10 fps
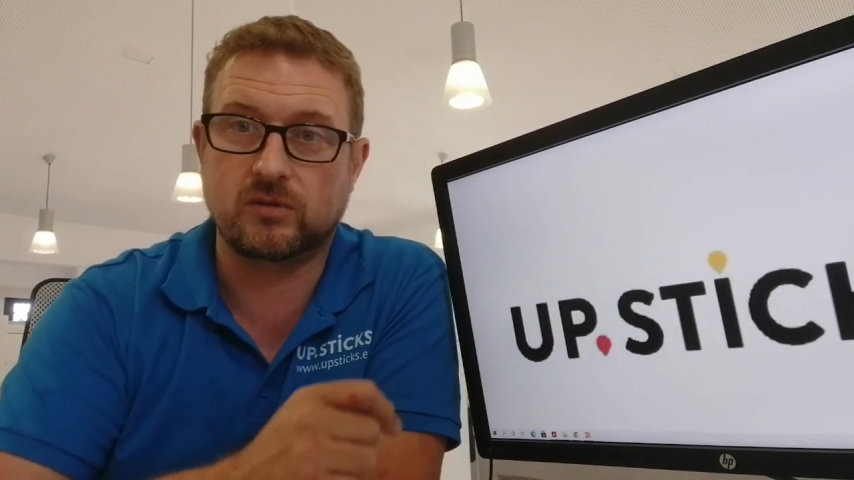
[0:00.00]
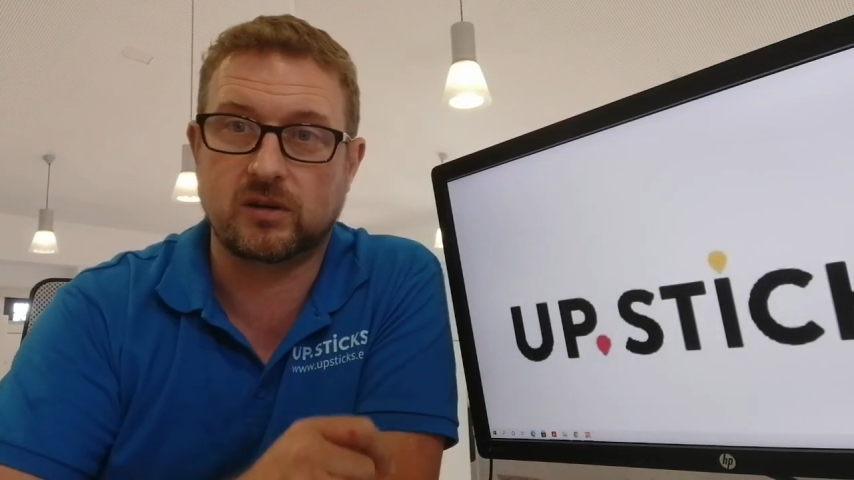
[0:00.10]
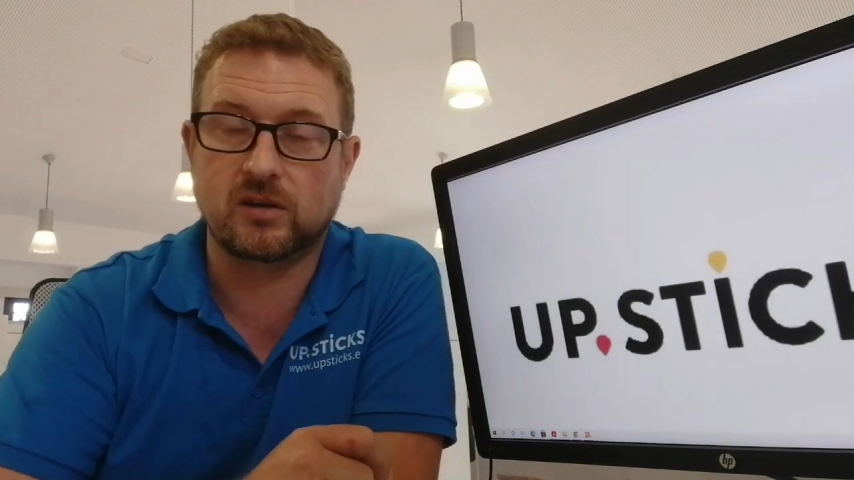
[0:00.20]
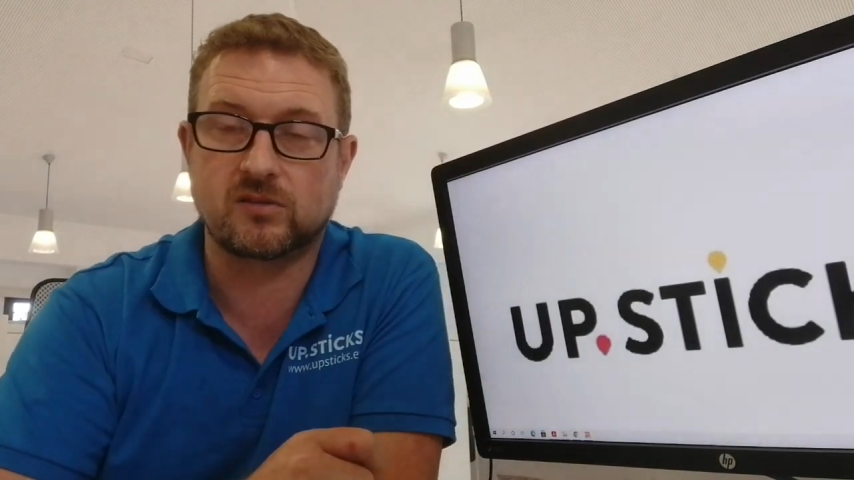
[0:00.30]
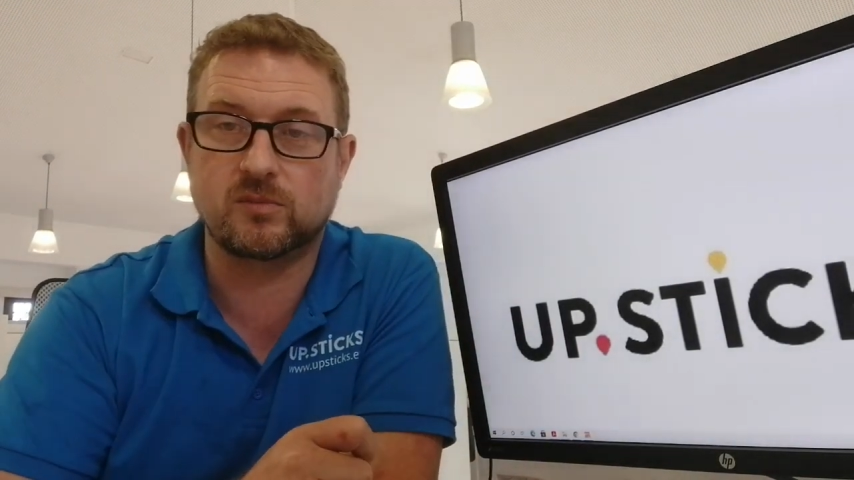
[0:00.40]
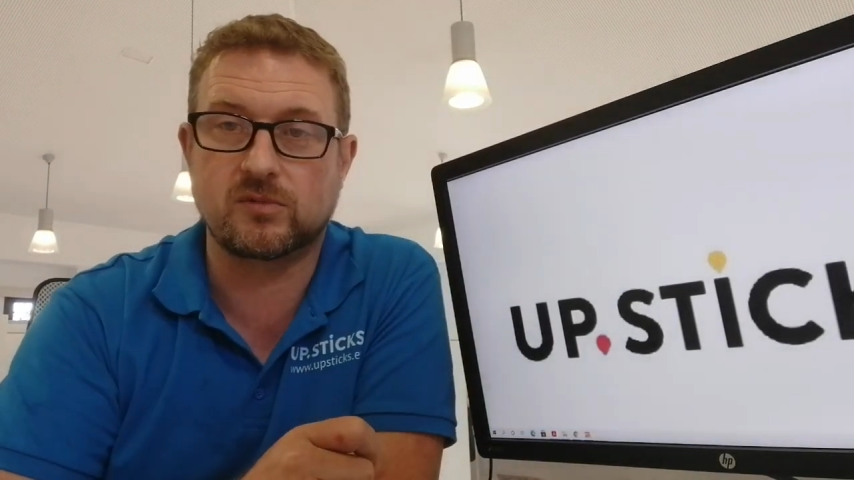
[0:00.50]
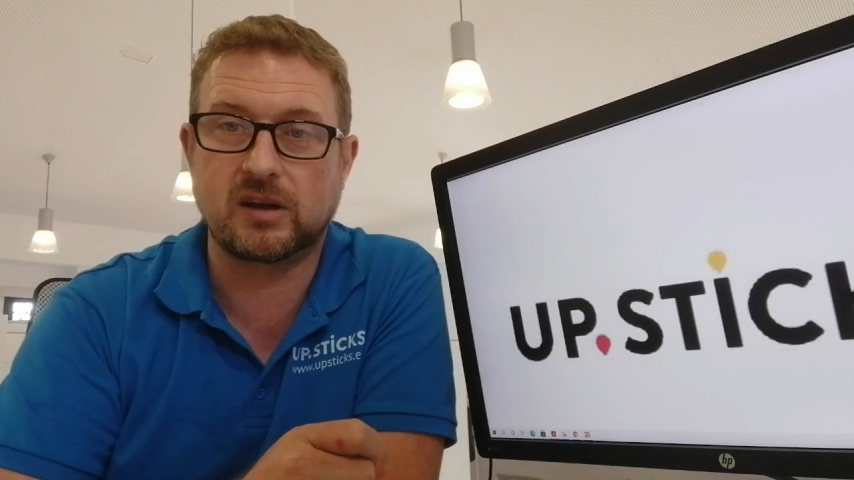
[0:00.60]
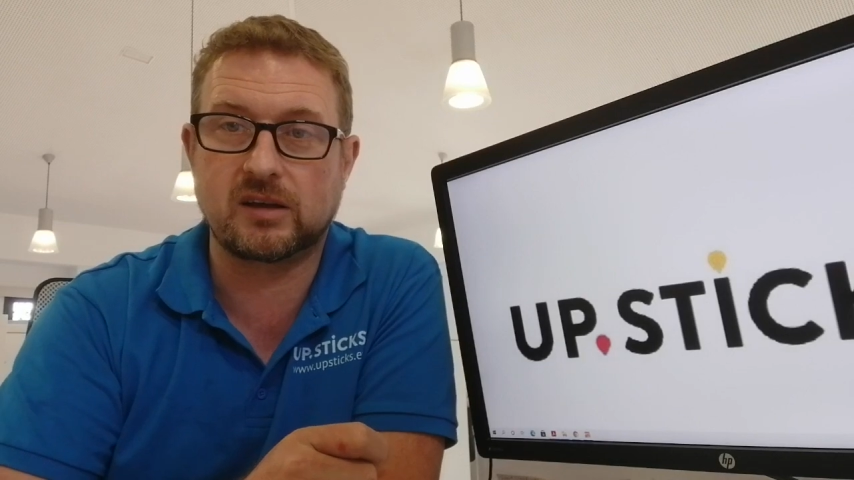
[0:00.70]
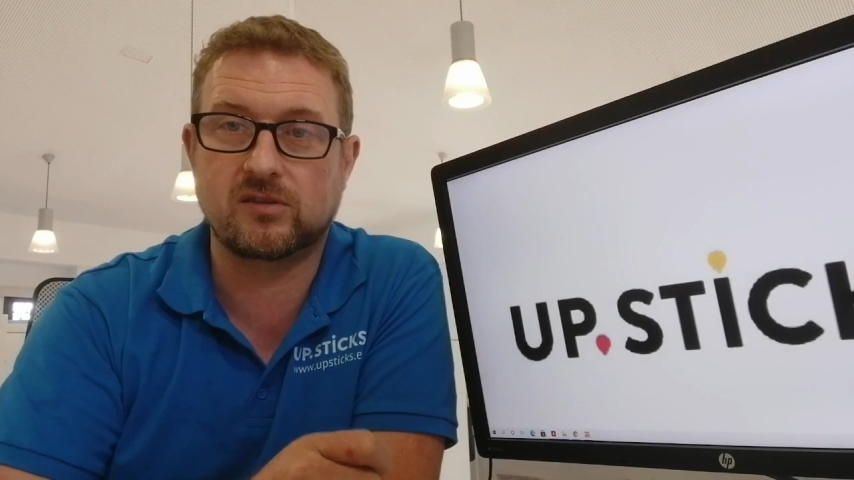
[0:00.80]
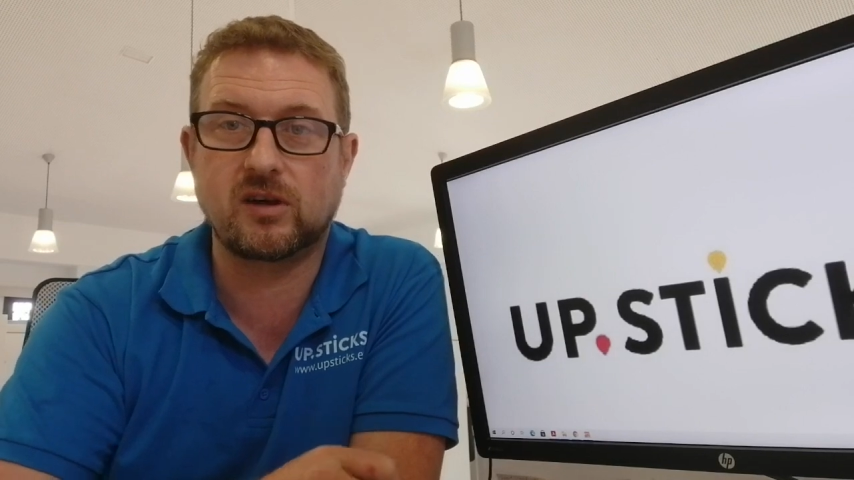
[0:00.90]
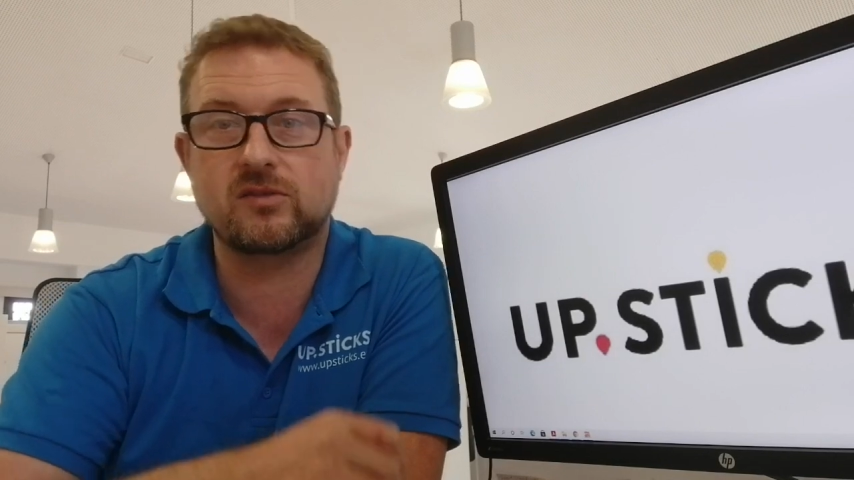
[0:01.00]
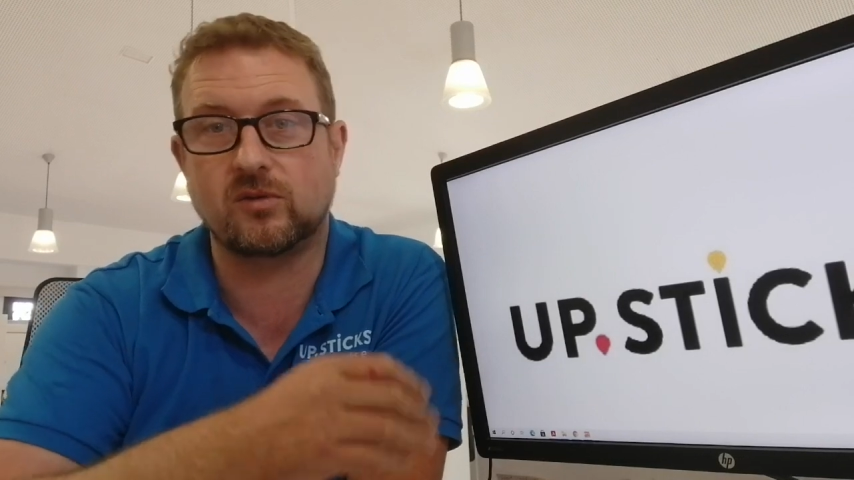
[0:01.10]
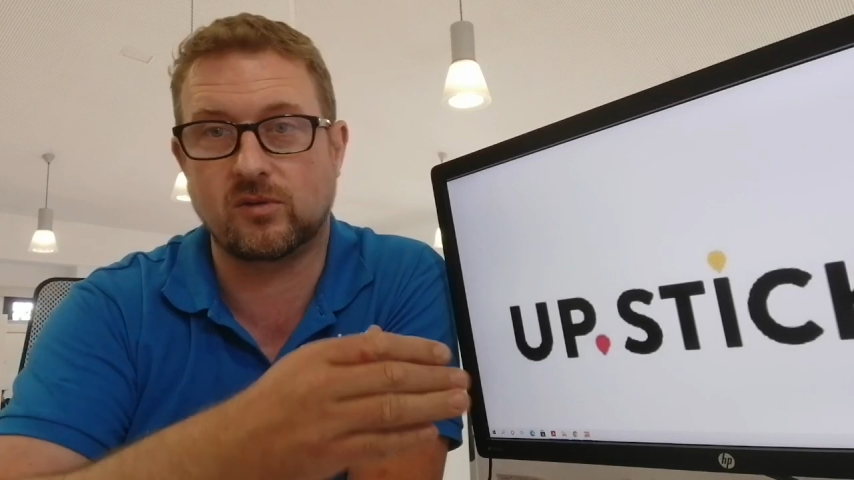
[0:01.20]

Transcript: the customs and excise,